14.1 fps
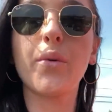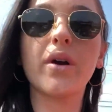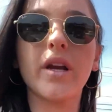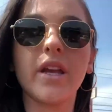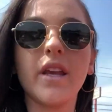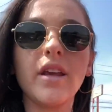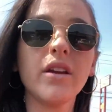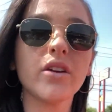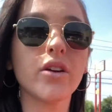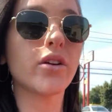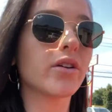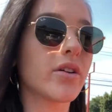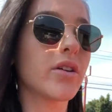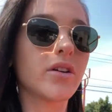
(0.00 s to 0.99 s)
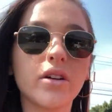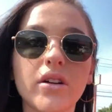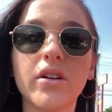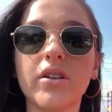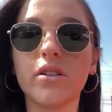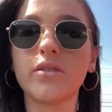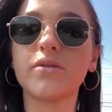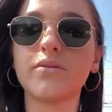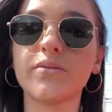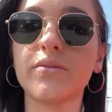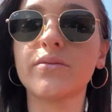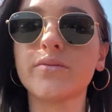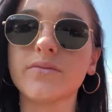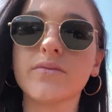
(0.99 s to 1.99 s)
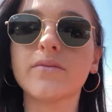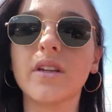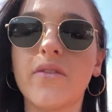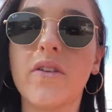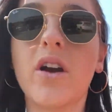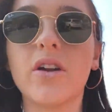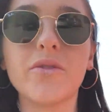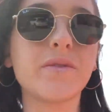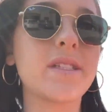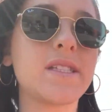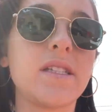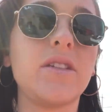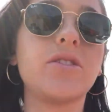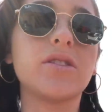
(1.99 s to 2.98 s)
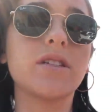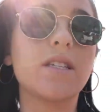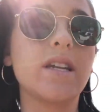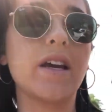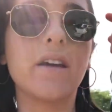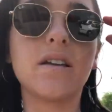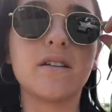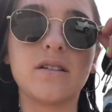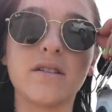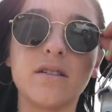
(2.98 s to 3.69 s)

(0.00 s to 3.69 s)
We're here. I forgot it was Seniors Day.